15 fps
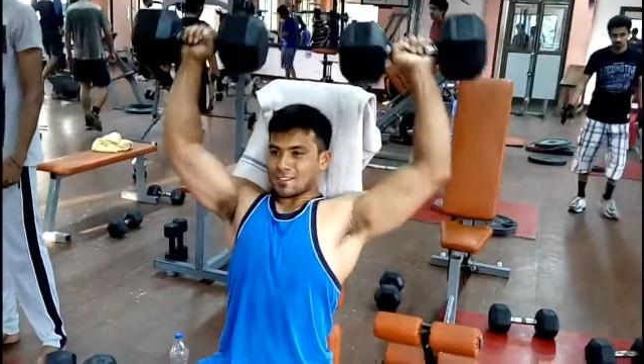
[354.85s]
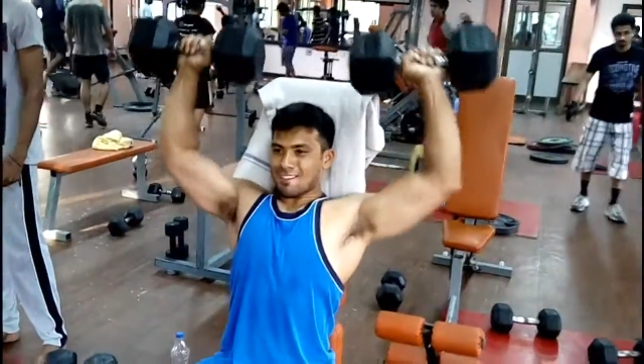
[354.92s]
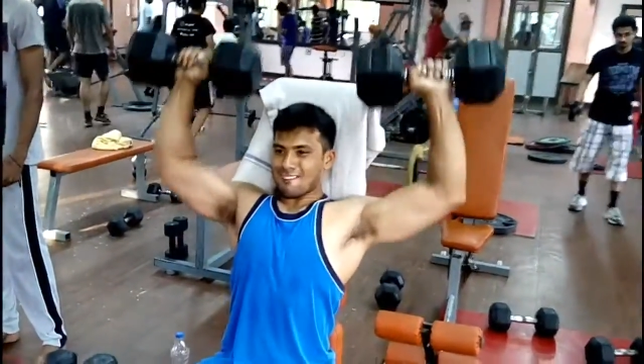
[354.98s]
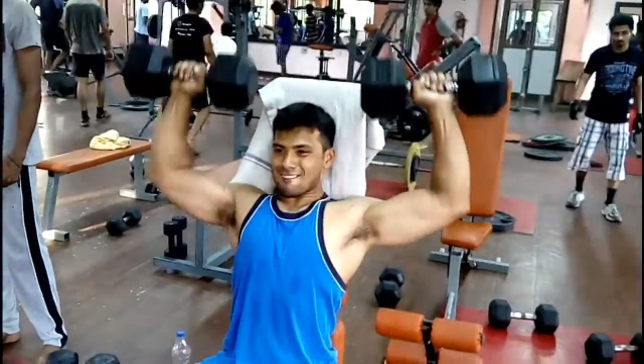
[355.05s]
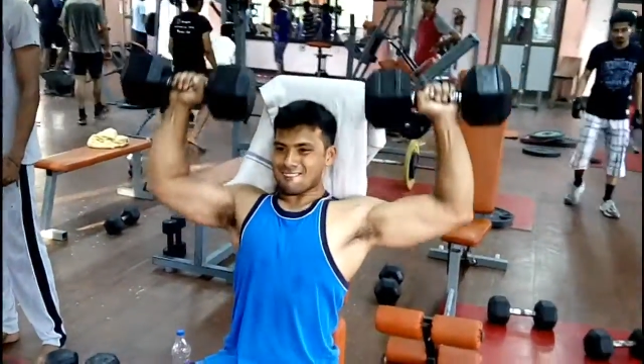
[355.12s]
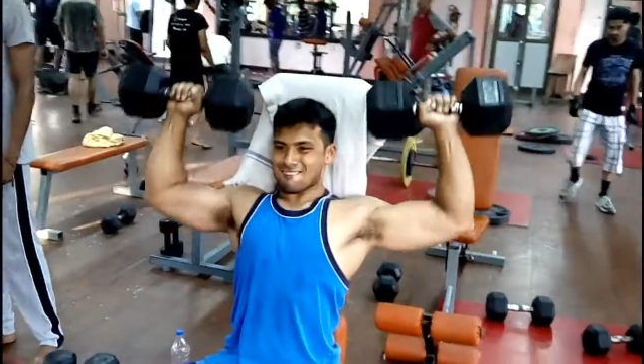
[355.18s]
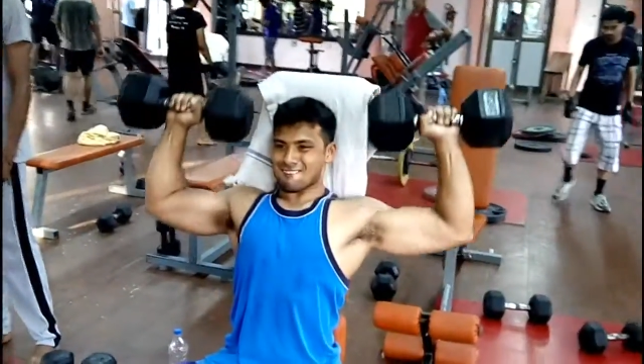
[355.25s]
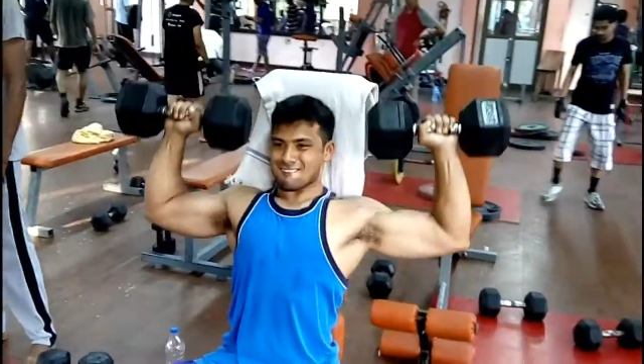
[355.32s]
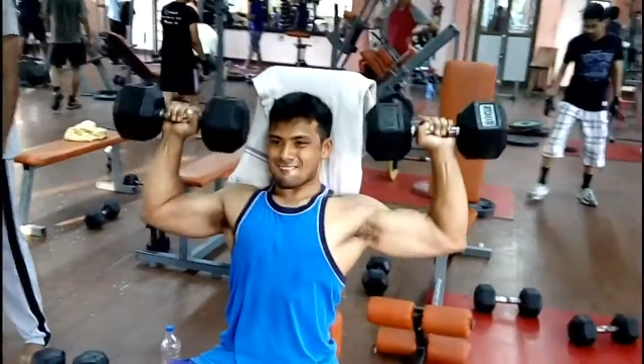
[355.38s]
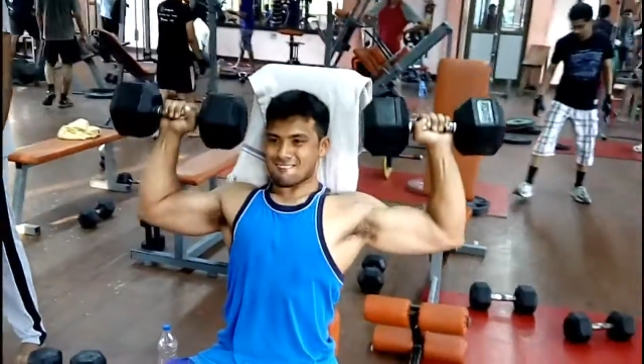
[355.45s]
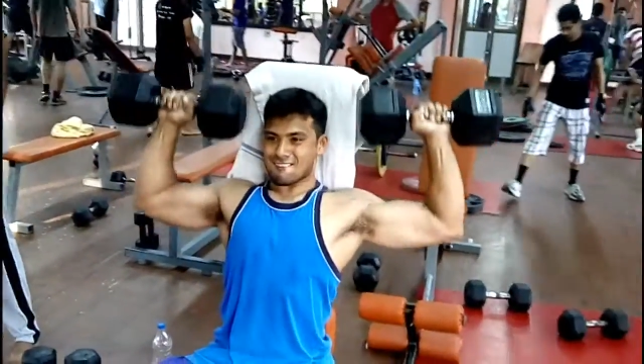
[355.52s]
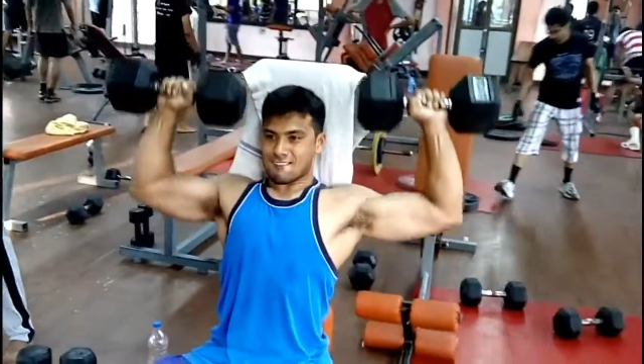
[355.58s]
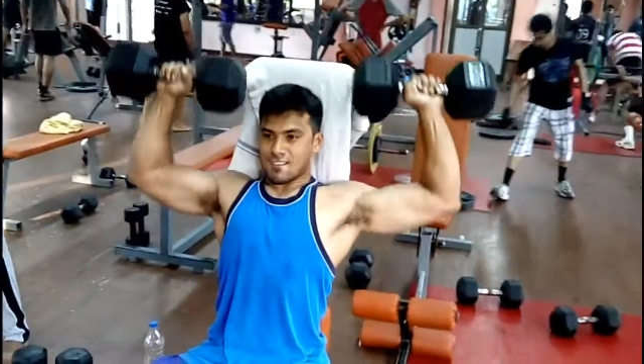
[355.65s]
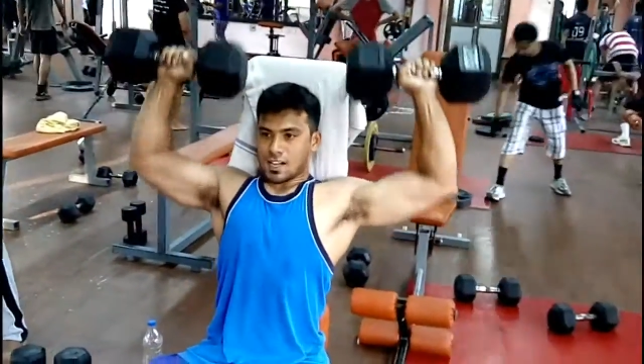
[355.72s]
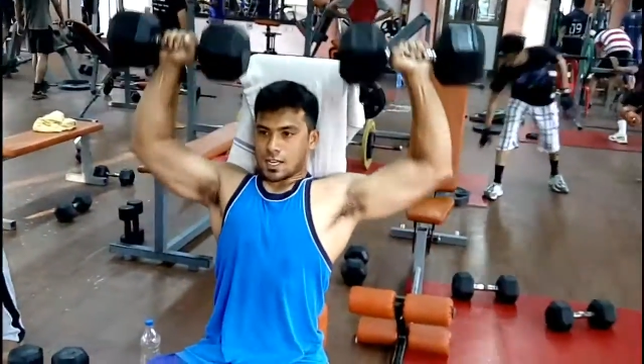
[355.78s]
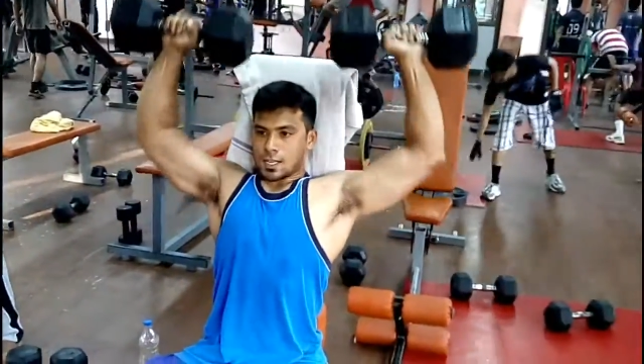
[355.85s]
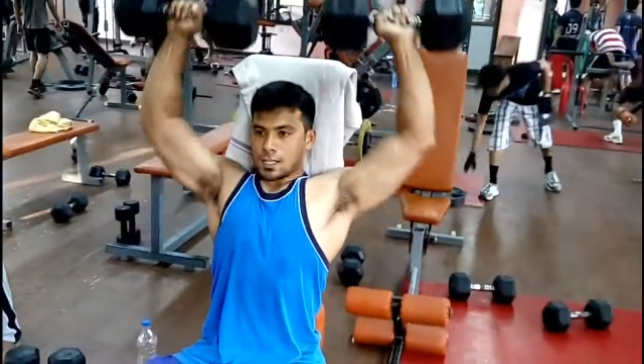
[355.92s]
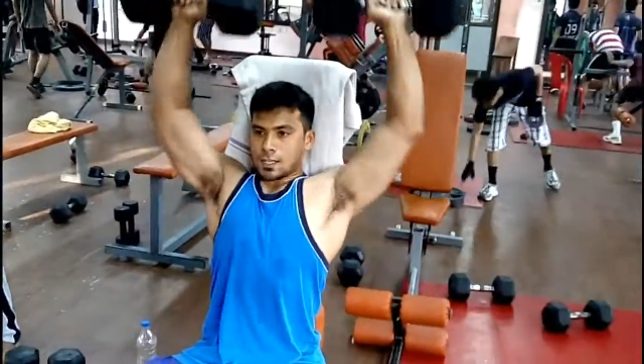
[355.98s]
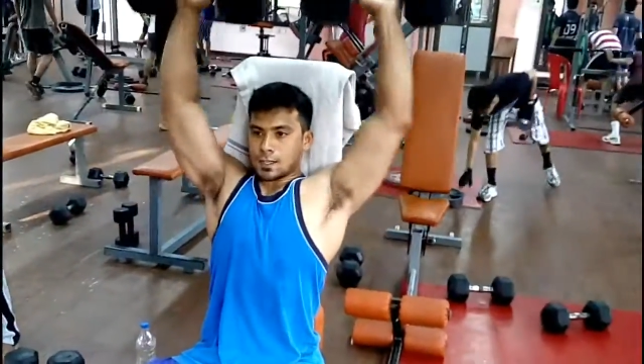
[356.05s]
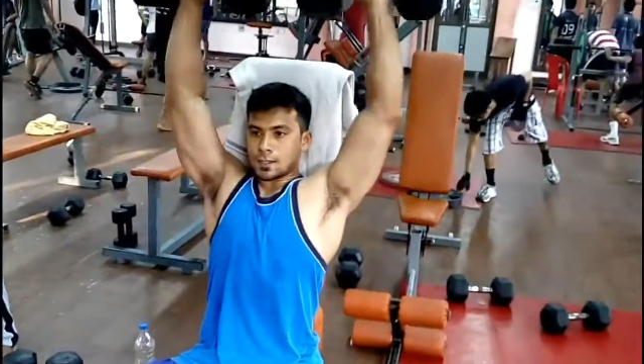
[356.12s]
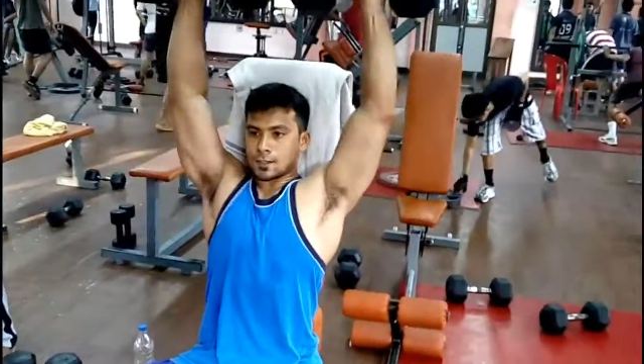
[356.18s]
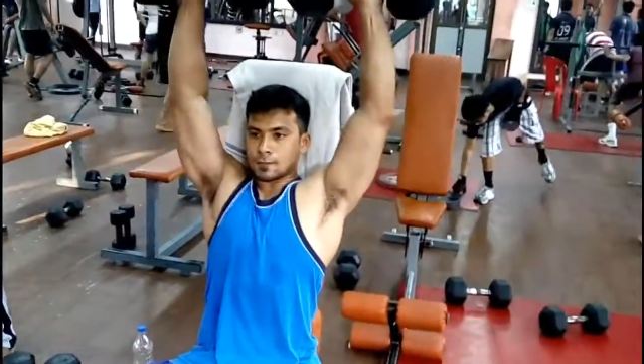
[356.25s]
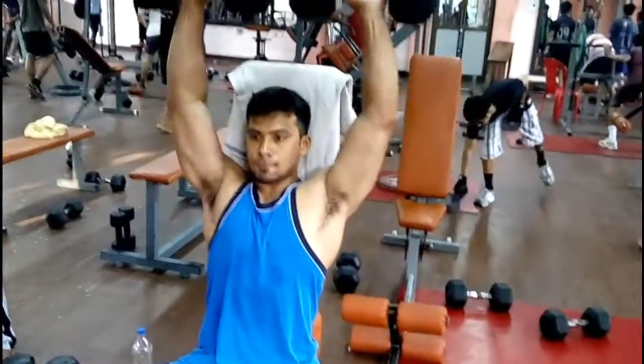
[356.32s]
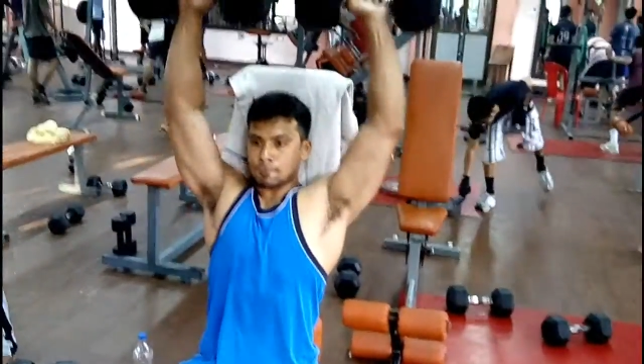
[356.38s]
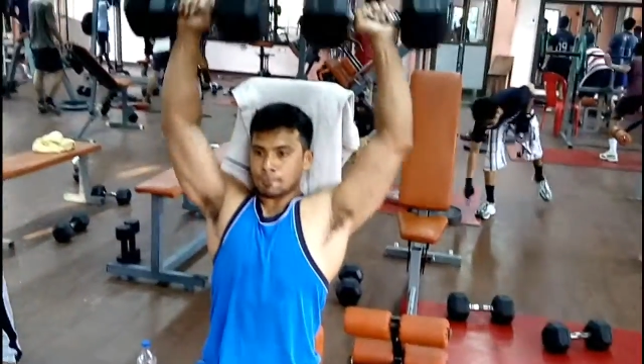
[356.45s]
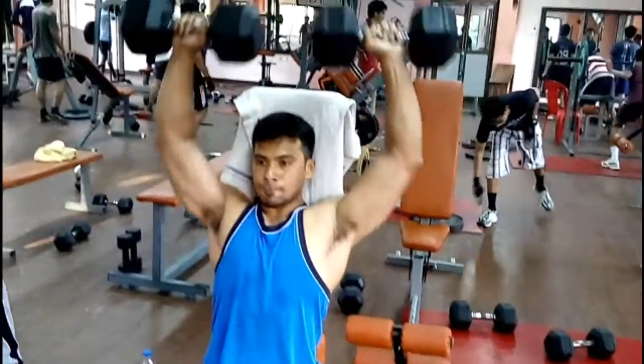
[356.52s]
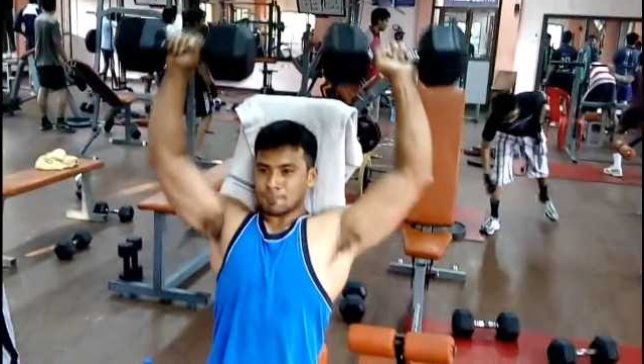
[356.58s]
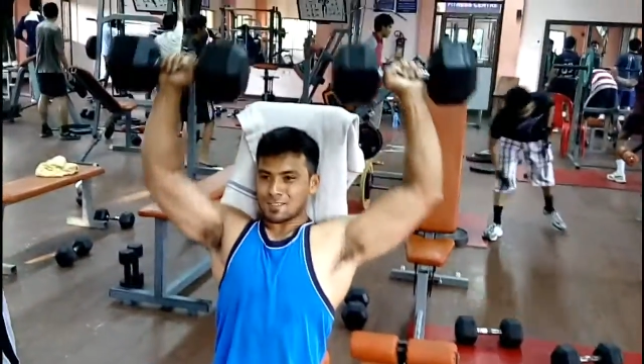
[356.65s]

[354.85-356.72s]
I switch my grip from week to week.